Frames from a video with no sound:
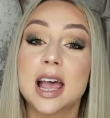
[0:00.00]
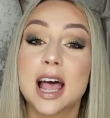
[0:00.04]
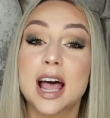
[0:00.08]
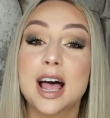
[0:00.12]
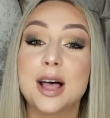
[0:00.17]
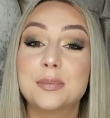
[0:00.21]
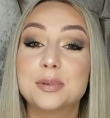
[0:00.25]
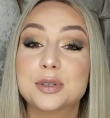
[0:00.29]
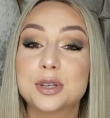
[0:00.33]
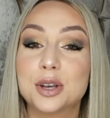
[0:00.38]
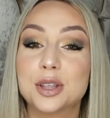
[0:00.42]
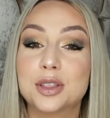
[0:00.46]

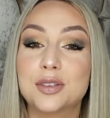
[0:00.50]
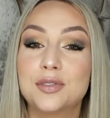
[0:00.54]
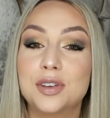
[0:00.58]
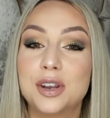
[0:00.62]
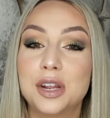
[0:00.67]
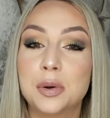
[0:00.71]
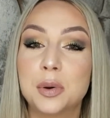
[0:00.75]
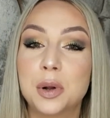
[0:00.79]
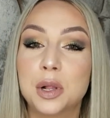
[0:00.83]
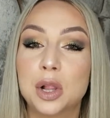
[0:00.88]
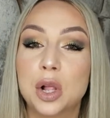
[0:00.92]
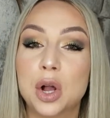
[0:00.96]
helps out the
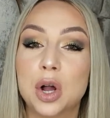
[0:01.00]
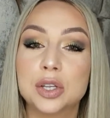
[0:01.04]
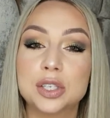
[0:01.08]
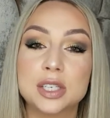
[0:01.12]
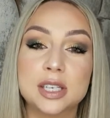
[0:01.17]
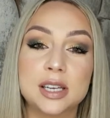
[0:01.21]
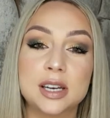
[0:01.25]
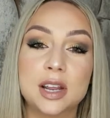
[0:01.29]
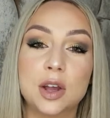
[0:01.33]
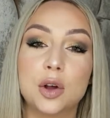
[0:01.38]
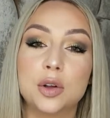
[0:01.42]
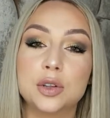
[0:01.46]
video a lot,
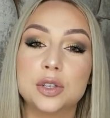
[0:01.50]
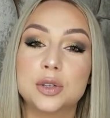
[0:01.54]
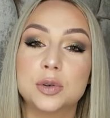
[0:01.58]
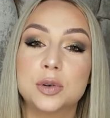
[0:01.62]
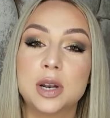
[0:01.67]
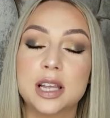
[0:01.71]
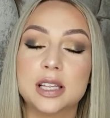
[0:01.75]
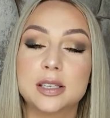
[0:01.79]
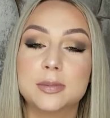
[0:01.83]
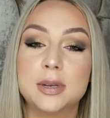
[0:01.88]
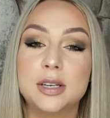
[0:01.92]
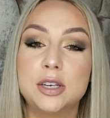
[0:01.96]
and it also
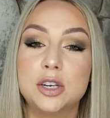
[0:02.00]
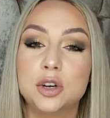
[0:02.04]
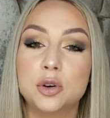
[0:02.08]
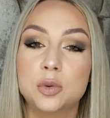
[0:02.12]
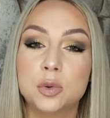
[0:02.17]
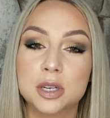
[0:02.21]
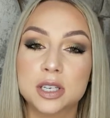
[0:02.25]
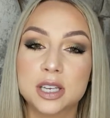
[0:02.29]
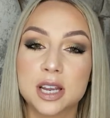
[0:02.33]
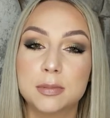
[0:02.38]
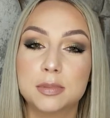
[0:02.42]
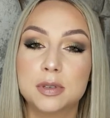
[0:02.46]
lets me know
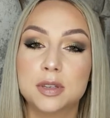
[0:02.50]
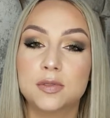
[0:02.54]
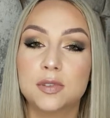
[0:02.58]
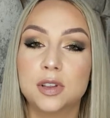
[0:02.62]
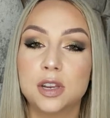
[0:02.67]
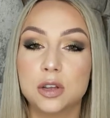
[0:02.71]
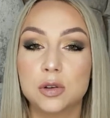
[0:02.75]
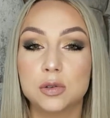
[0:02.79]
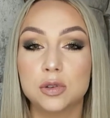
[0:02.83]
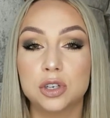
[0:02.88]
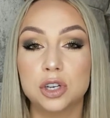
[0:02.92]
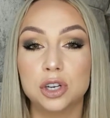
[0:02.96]
what types of
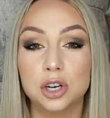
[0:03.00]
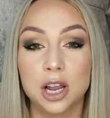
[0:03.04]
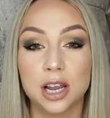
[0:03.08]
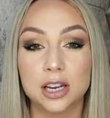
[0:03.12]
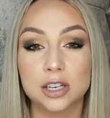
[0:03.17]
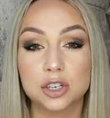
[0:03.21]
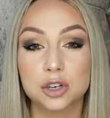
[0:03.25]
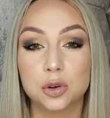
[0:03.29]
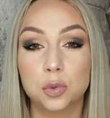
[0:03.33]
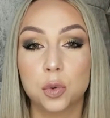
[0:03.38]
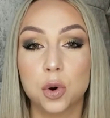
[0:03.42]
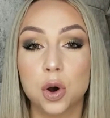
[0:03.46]
videos you like
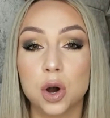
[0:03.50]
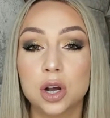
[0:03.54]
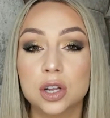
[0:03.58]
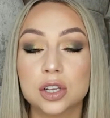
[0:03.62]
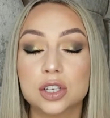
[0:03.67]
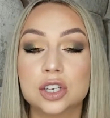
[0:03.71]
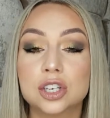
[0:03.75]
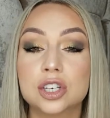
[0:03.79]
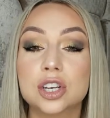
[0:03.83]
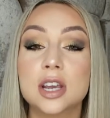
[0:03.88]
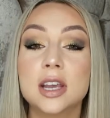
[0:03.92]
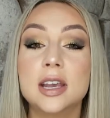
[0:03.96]
to
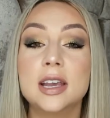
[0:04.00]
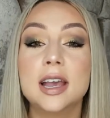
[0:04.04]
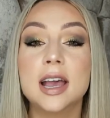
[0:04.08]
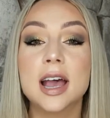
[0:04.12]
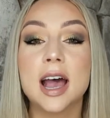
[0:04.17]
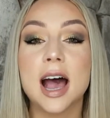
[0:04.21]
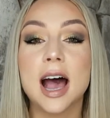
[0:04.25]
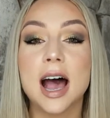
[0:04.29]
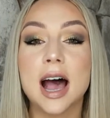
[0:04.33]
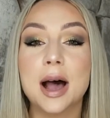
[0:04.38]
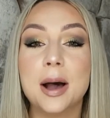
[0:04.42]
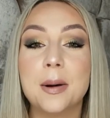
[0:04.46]
watch.
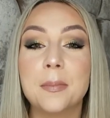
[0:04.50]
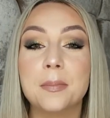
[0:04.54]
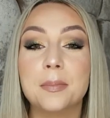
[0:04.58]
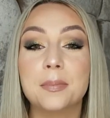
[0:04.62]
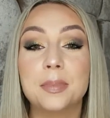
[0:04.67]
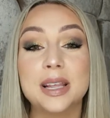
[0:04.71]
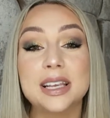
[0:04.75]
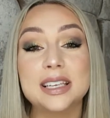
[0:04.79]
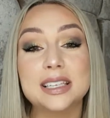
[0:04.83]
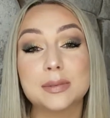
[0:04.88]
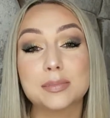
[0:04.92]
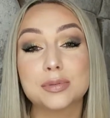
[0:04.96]

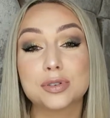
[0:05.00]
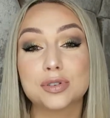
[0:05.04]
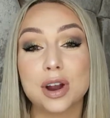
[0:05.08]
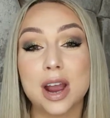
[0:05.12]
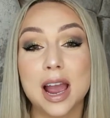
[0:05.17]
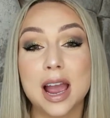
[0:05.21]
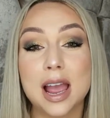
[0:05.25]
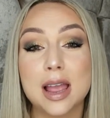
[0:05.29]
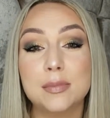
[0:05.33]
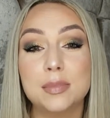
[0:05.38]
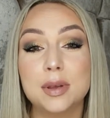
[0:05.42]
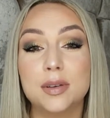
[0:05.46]
Please
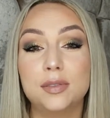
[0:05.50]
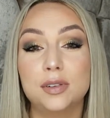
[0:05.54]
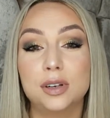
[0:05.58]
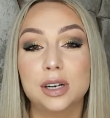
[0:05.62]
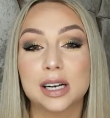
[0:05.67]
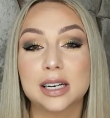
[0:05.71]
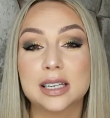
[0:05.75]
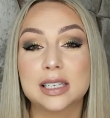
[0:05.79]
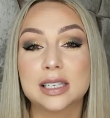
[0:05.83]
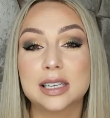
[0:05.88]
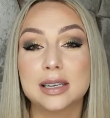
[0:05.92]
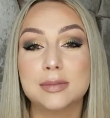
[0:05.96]
subscribe if you'd
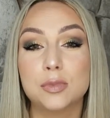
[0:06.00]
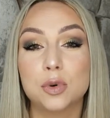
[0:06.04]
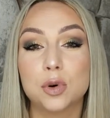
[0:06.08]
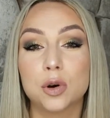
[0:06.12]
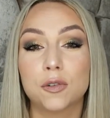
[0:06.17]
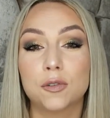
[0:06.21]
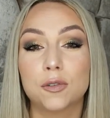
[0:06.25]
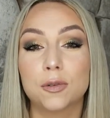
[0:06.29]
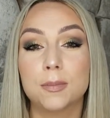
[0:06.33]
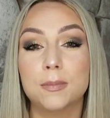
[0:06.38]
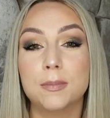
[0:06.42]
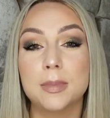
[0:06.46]
like to see more
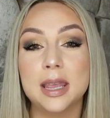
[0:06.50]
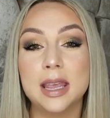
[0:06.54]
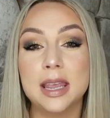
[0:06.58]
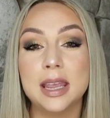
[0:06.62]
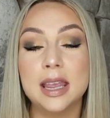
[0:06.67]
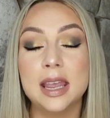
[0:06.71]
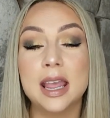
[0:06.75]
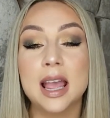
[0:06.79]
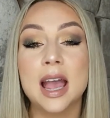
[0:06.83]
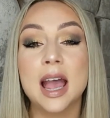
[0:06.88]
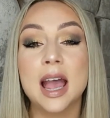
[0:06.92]
from me,